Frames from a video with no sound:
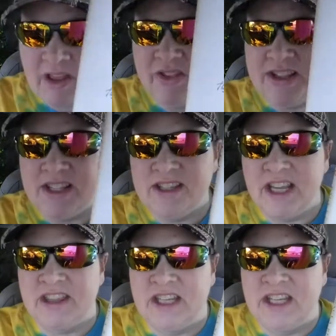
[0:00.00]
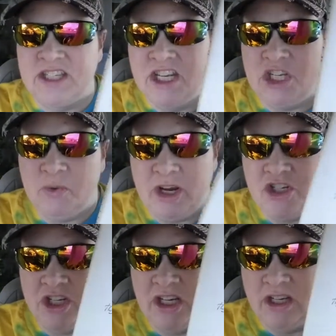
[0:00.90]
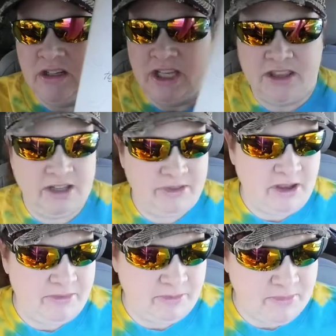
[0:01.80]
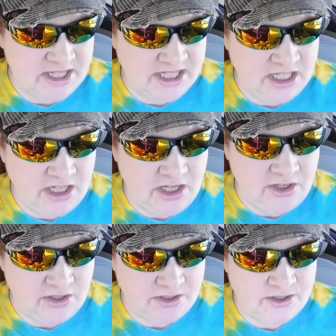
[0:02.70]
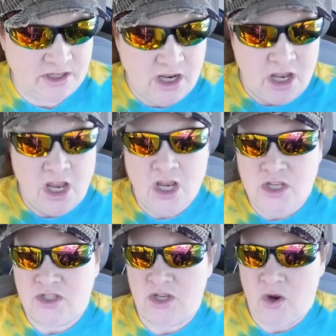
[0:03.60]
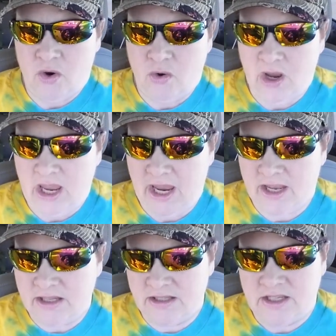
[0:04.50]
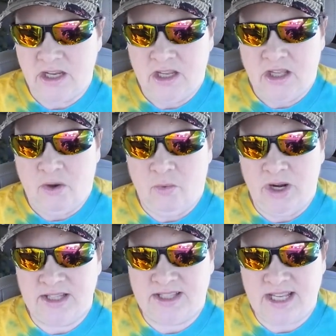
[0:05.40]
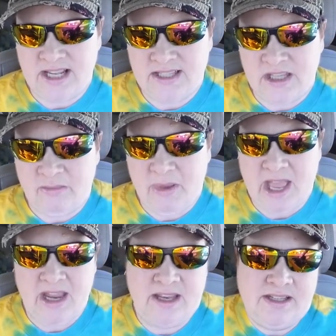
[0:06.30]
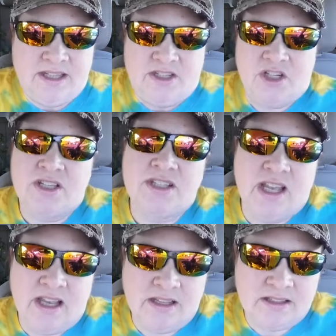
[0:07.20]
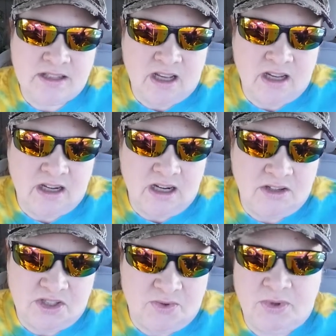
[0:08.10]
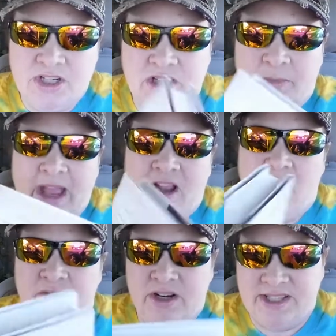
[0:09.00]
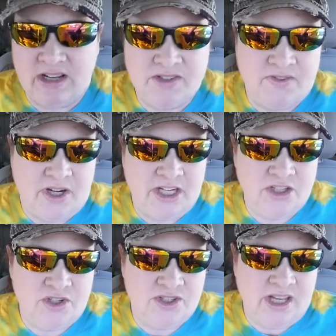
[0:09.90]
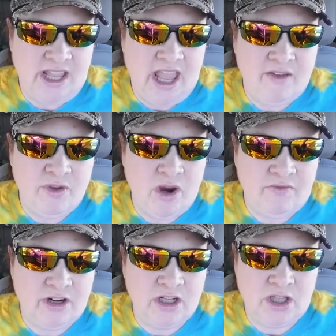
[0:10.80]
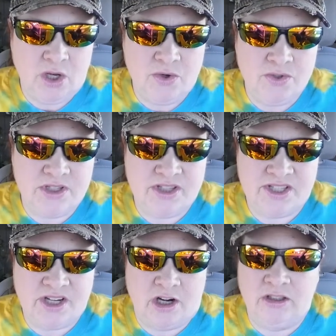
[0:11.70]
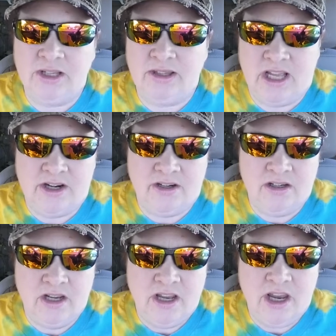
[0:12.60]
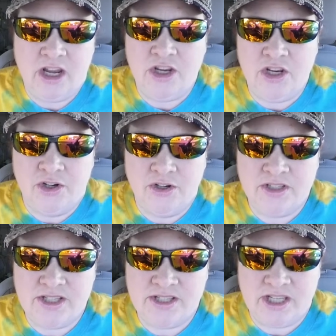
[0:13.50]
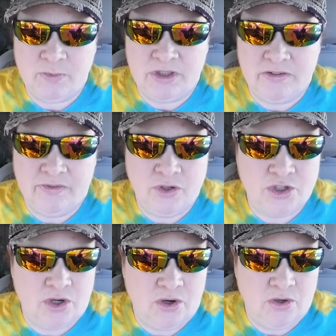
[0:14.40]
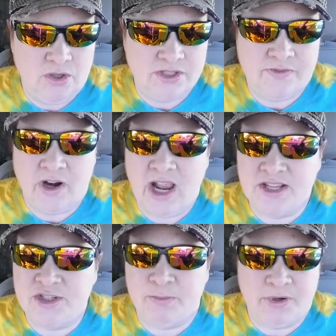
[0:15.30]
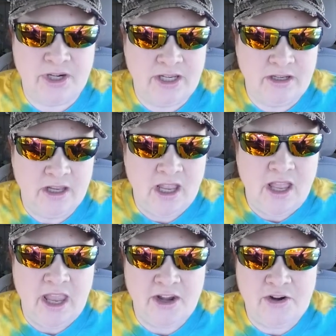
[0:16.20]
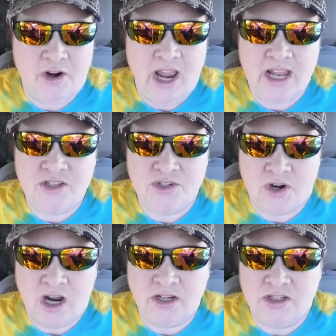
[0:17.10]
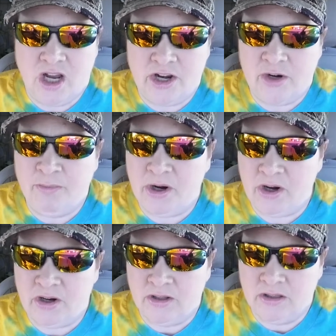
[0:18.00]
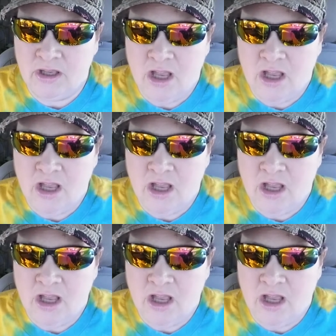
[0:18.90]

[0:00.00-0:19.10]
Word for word: This is like the continuation, like the, the, the missing years. So and what it says in the back is it just says, uh, I'll just read you the back cover. It sounds very interesting. Have you ever closed the scarlet letter and yearned to see what the future holds for Hester Prynne and her headstrong daughter Pearl?